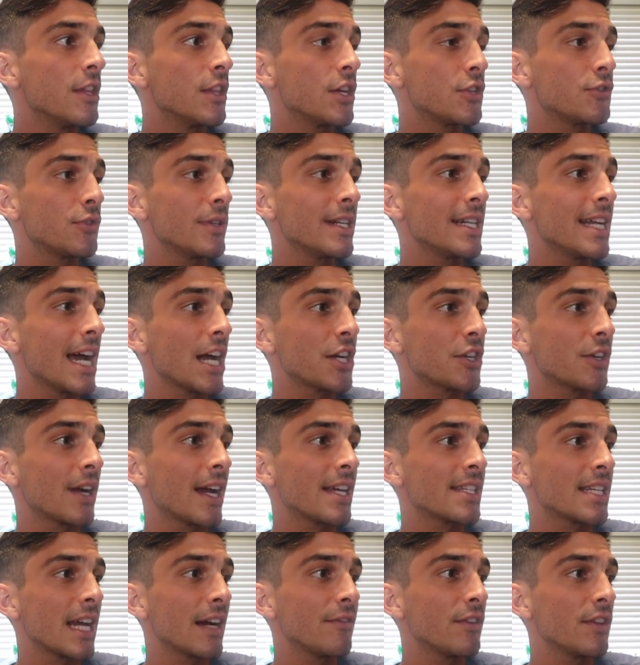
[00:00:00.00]
The Tree Dasher
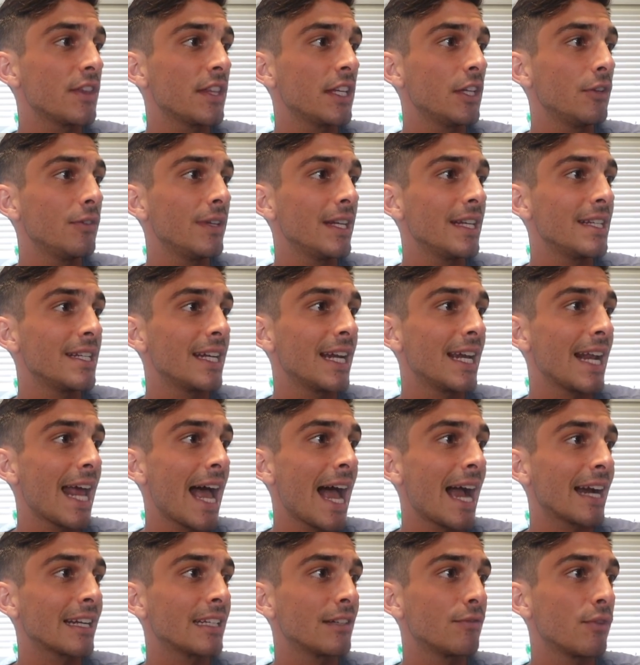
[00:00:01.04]
has everything you need to get
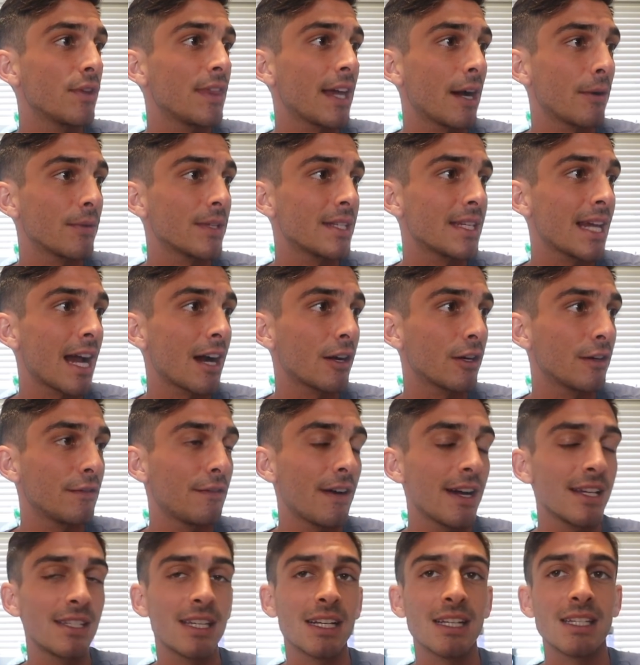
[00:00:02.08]
active without
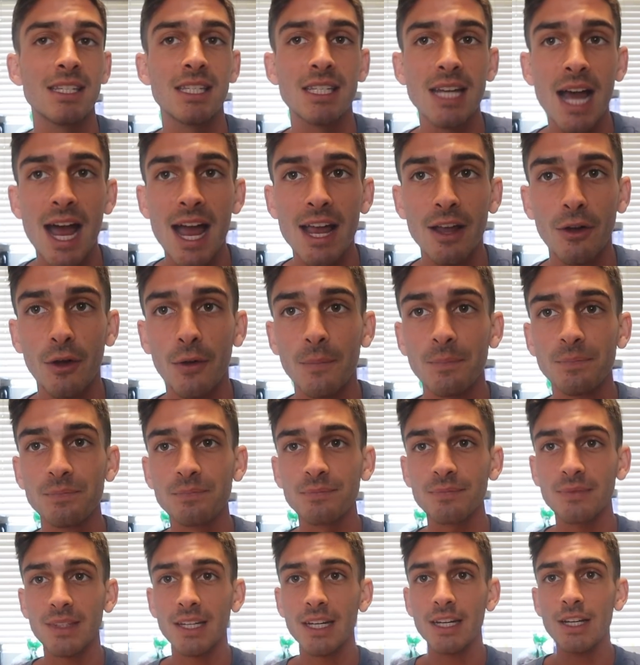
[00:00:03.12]
sacrificing style.
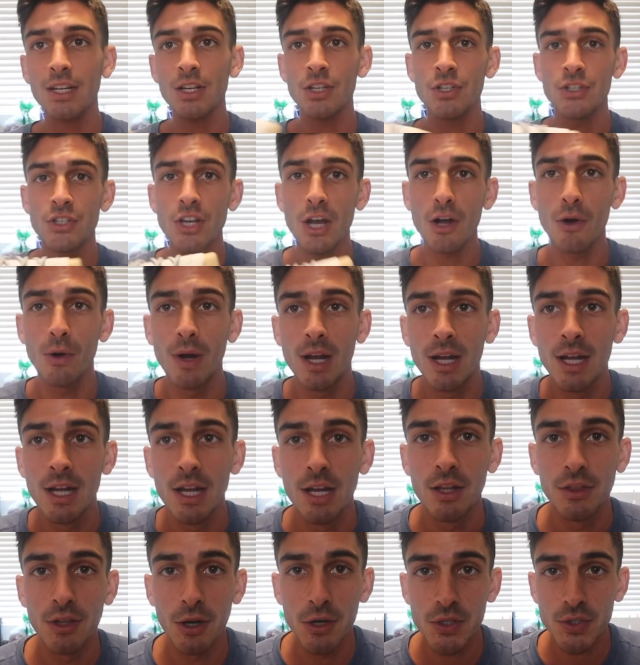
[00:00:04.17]
So,
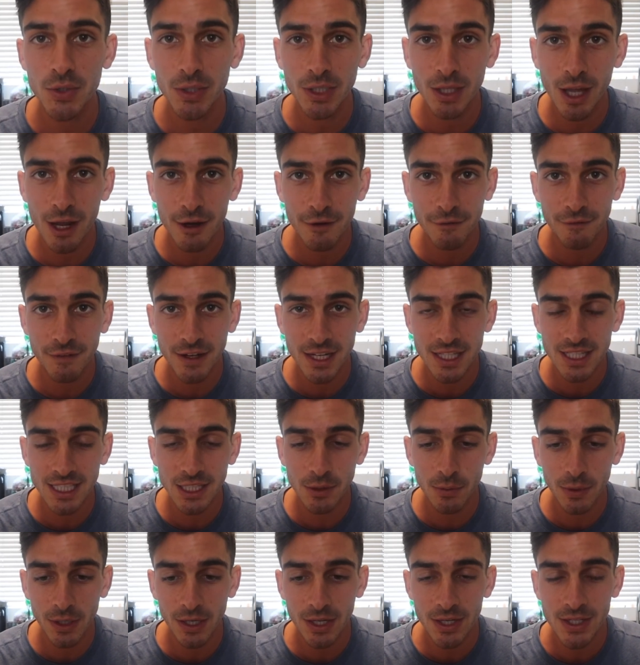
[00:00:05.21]
those are a lot of
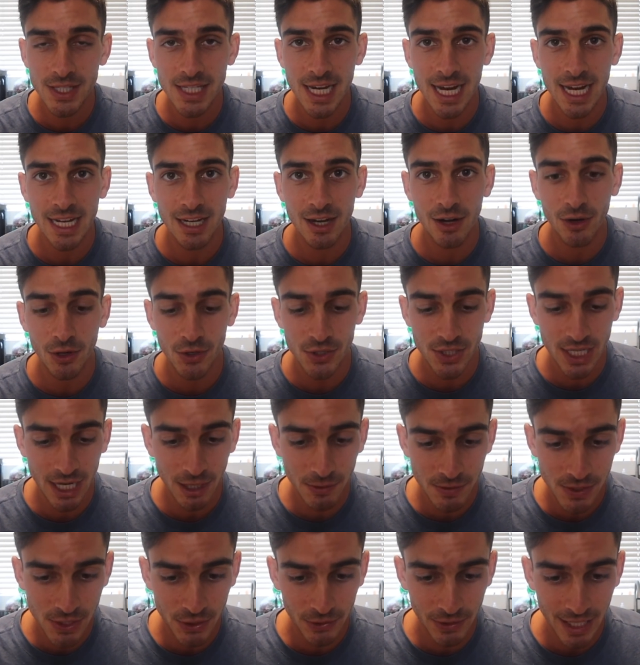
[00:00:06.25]
fancy words, and it all
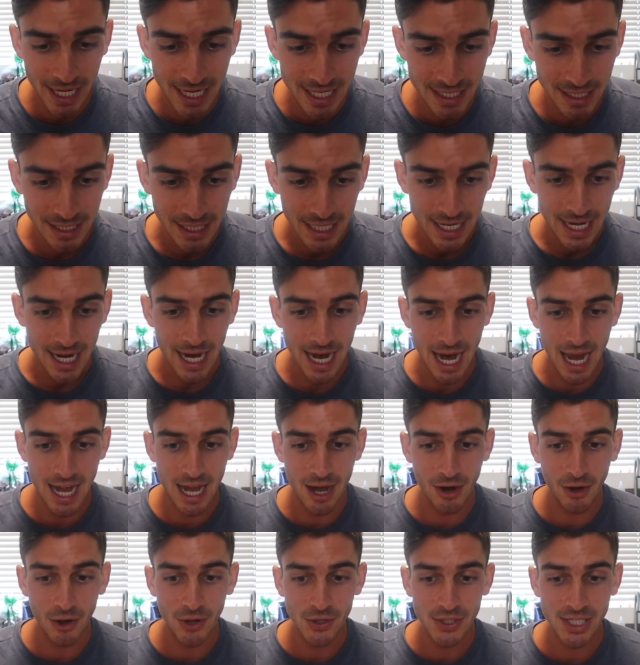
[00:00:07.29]
sounds great,
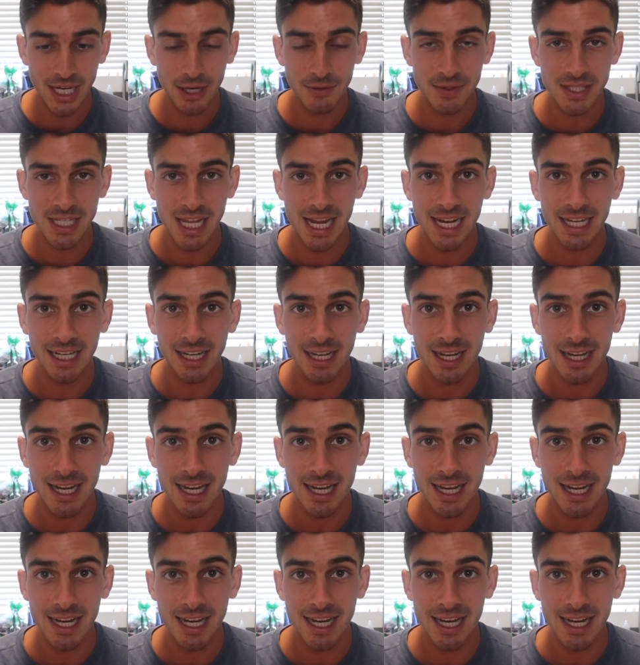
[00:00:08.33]
and it all sounds like